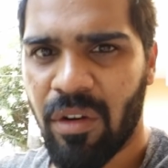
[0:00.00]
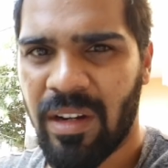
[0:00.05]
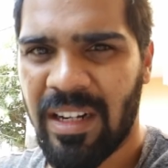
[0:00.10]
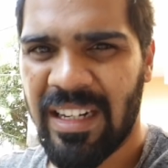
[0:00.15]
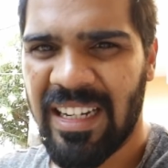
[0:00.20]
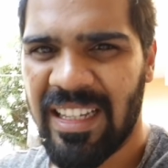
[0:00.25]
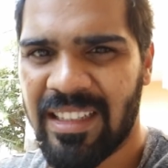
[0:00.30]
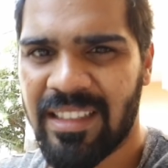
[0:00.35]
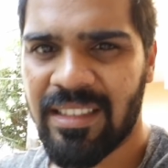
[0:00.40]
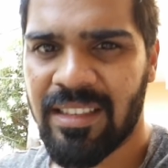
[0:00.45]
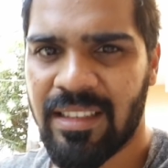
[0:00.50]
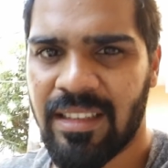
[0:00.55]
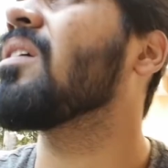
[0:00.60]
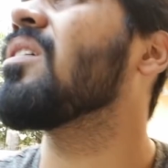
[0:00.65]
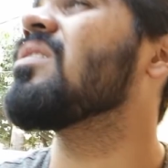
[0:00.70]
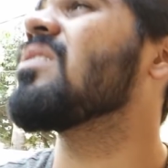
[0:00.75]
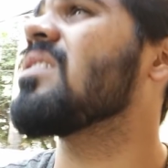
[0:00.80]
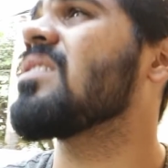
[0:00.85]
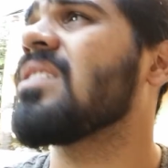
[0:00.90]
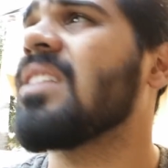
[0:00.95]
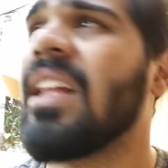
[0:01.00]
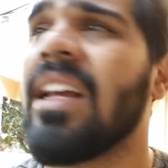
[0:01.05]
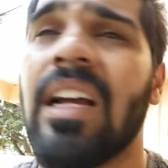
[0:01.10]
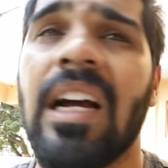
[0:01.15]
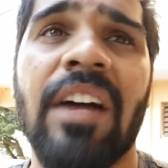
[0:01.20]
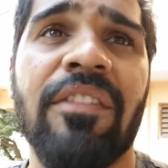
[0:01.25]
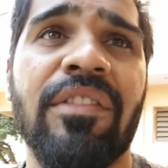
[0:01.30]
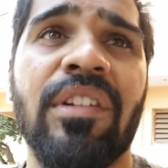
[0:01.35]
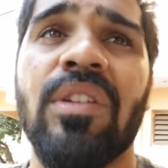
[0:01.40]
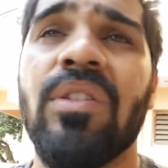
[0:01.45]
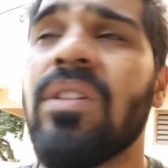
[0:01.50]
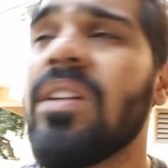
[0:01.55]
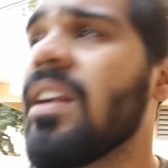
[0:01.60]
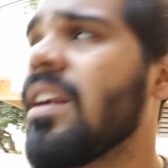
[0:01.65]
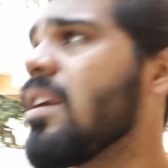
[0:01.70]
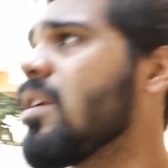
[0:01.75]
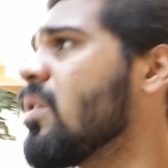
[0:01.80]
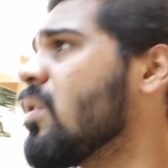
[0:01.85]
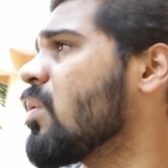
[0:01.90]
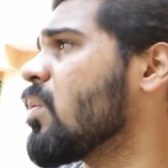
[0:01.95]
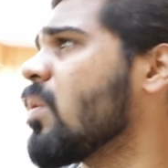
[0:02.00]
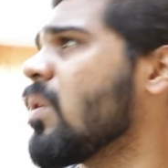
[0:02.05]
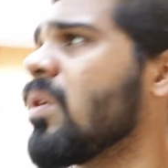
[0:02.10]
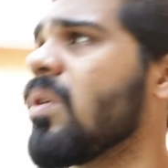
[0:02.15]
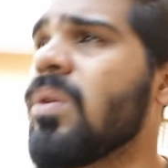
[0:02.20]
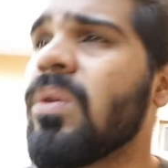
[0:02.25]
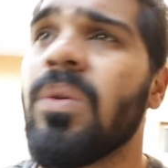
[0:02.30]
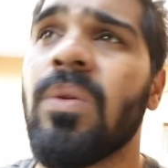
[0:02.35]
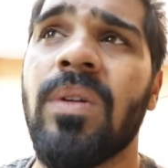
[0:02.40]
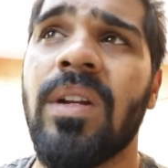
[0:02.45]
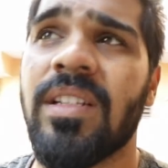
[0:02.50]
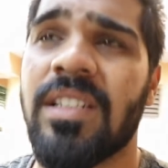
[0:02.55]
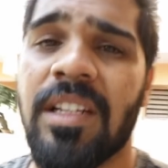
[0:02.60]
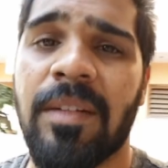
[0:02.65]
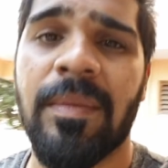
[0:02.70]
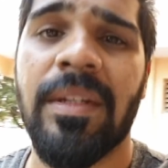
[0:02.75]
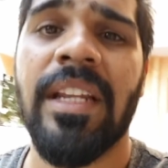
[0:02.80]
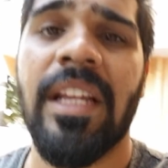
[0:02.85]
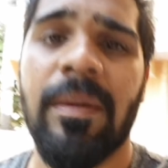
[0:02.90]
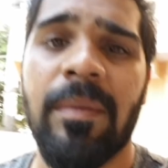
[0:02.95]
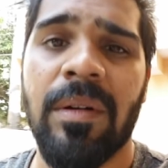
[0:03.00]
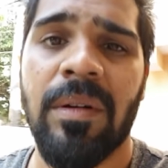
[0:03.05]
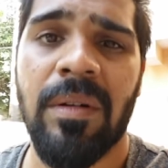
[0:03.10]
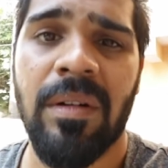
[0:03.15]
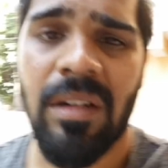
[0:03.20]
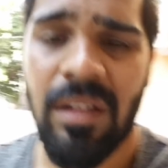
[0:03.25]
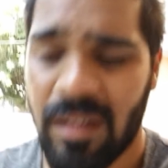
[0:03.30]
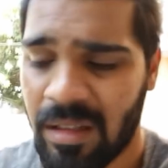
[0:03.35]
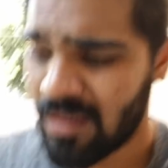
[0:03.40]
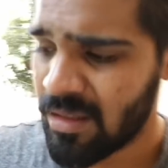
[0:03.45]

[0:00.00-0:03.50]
clicks because it's like afternoon and I don't want to disturb the neighborhood.